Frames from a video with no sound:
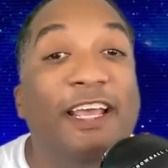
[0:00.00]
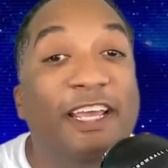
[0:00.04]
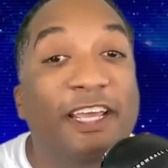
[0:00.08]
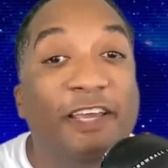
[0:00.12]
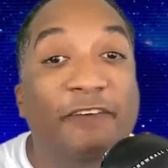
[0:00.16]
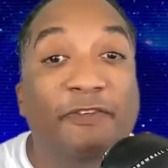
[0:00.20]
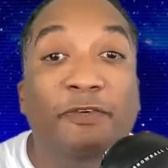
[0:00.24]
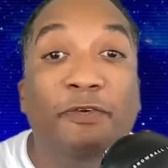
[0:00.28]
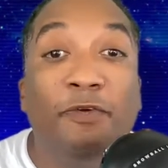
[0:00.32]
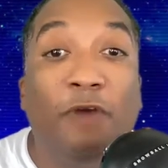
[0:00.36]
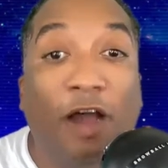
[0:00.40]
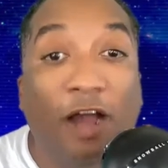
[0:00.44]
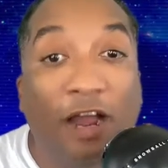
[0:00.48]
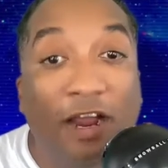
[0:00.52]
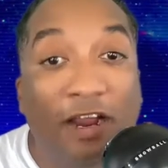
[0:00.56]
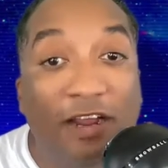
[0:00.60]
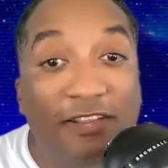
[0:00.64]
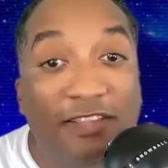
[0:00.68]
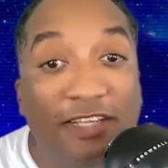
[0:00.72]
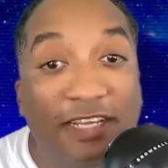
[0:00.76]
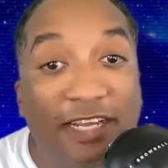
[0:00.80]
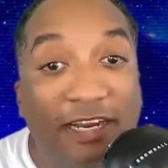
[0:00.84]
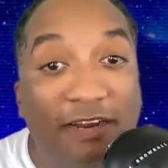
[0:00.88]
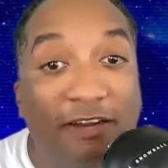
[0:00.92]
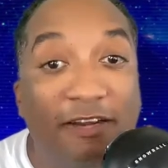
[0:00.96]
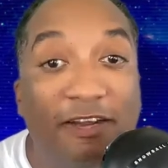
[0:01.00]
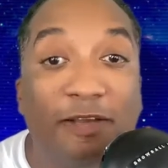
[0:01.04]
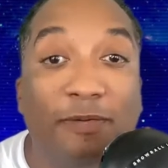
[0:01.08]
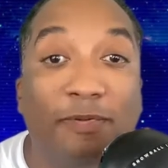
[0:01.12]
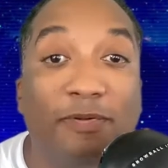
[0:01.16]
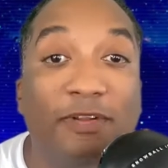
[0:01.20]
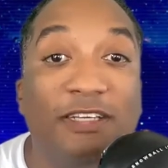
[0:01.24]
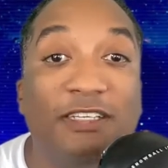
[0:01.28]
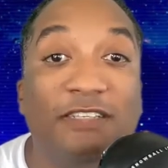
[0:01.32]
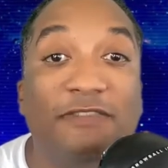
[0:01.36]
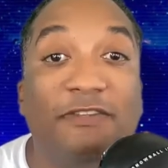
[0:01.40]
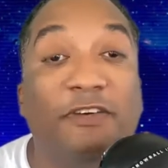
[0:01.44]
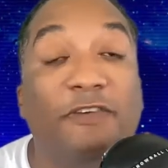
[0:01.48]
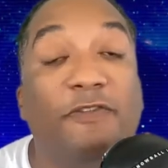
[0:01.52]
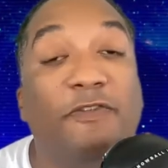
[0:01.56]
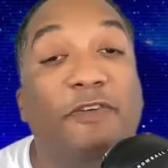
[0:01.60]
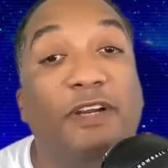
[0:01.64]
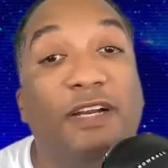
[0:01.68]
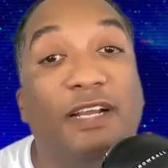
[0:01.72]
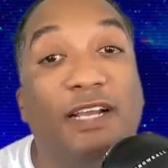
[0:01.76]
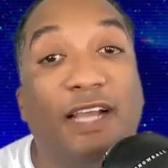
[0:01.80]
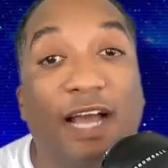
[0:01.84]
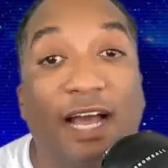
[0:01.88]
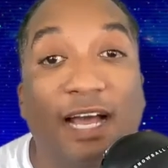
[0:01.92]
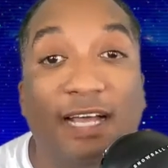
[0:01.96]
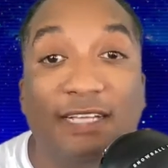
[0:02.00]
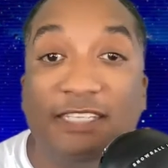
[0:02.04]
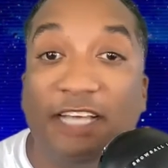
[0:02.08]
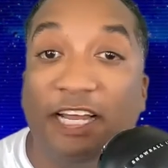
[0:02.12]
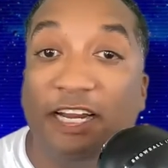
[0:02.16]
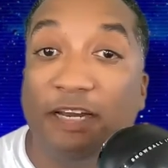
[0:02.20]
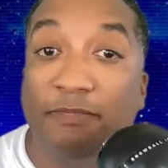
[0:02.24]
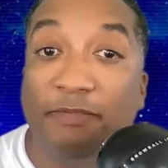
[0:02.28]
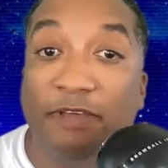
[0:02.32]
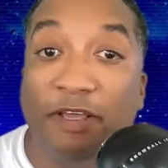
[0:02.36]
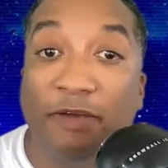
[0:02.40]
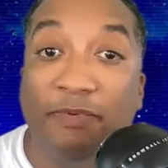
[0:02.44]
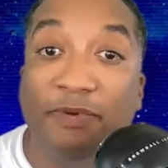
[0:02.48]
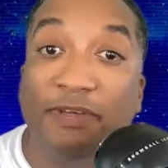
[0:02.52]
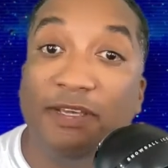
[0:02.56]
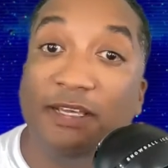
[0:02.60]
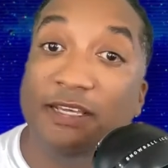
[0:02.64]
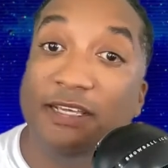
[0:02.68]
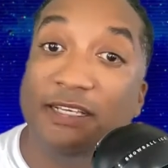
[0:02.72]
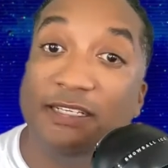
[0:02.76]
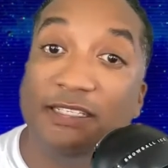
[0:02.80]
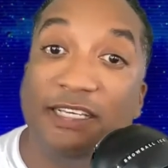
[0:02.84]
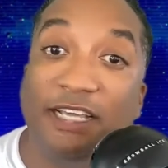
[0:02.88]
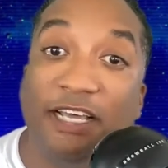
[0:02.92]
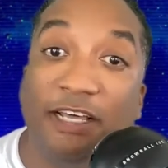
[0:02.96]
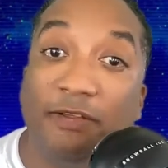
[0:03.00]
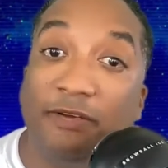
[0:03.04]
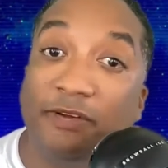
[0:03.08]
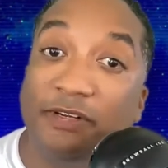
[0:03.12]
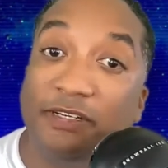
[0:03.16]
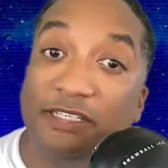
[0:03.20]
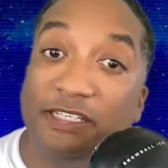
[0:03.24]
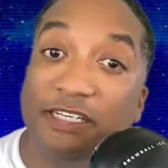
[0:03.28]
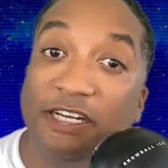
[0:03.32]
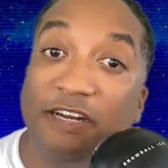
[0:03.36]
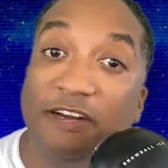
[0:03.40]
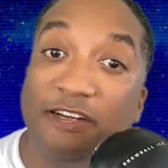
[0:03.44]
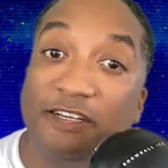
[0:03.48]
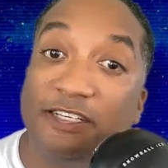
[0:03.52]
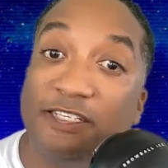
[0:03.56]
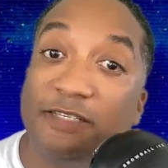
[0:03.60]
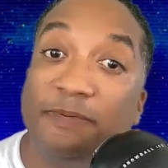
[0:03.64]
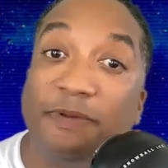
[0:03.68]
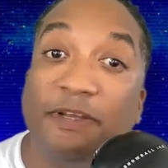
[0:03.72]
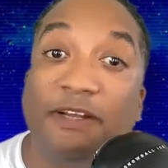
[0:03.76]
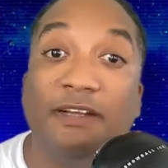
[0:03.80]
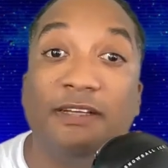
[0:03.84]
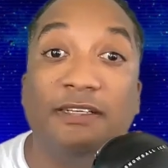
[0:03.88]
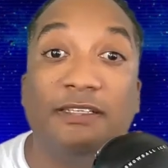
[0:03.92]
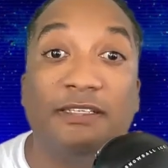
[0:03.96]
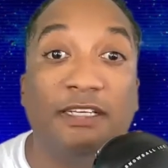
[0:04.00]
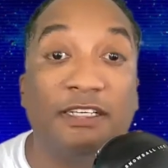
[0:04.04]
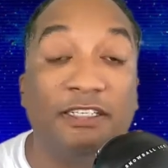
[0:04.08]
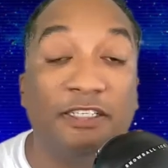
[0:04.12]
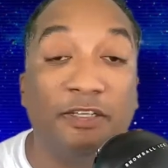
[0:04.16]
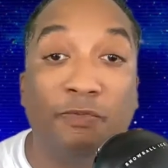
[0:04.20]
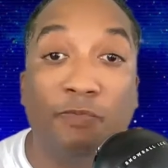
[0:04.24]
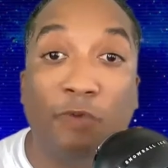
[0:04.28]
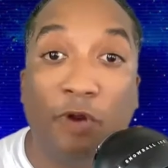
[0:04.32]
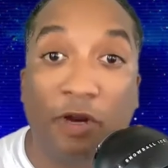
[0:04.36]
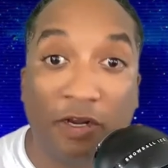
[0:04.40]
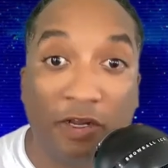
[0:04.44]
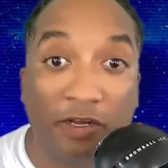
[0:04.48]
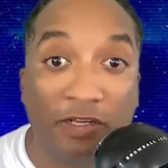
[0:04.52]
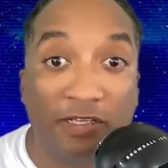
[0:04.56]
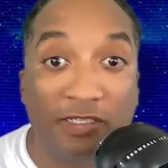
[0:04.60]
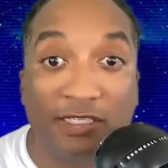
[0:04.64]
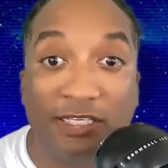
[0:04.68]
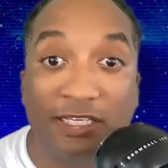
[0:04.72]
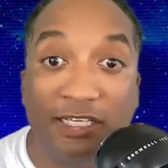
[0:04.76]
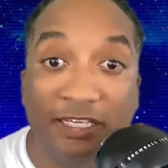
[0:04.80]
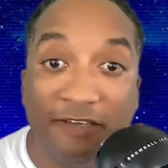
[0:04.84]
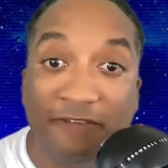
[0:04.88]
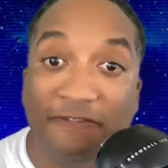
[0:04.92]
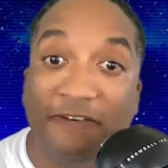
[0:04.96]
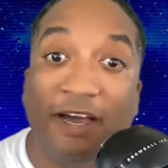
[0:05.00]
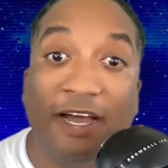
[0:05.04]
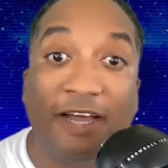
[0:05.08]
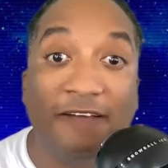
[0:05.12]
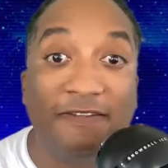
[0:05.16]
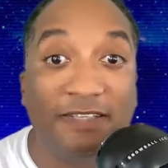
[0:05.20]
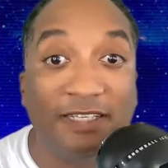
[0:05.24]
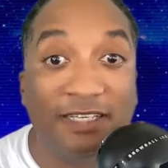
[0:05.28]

If you are in the area, please feel free to contact me and we can get together to share experiences and work on CE5